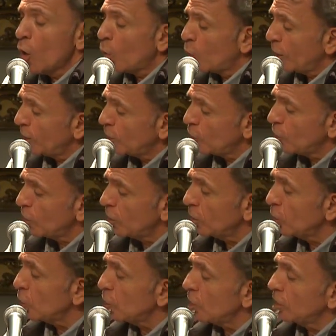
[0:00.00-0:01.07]
when
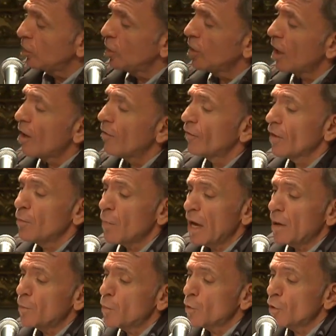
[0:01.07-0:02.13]
you have the
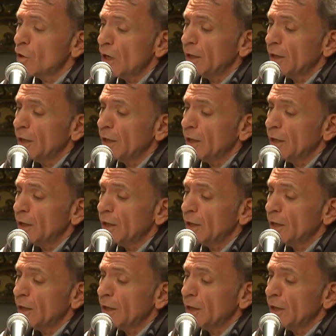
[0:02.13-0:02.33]
paper